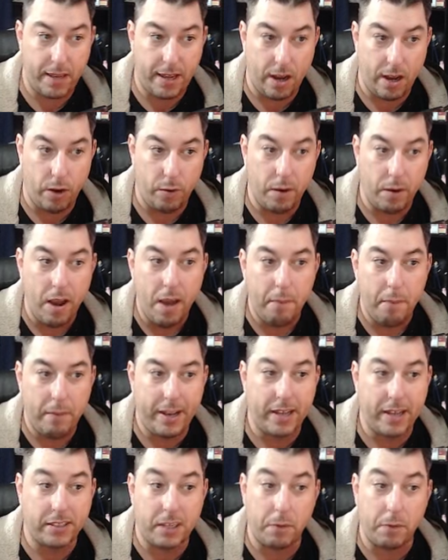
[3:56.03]
out
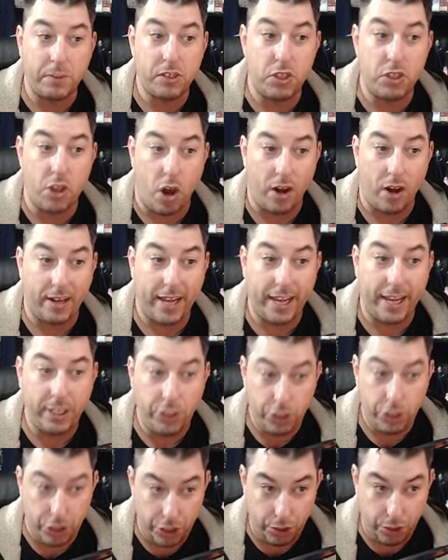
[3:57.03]
because I was not a
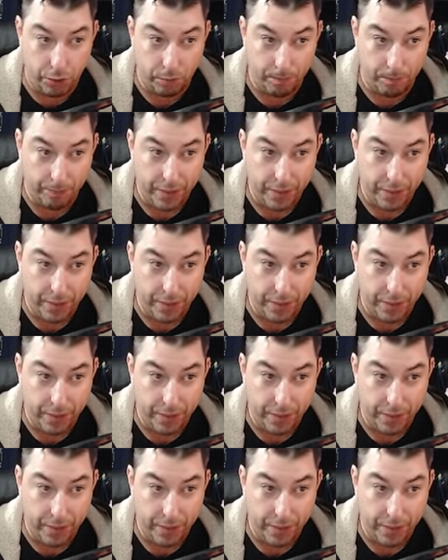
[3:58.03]
Jew.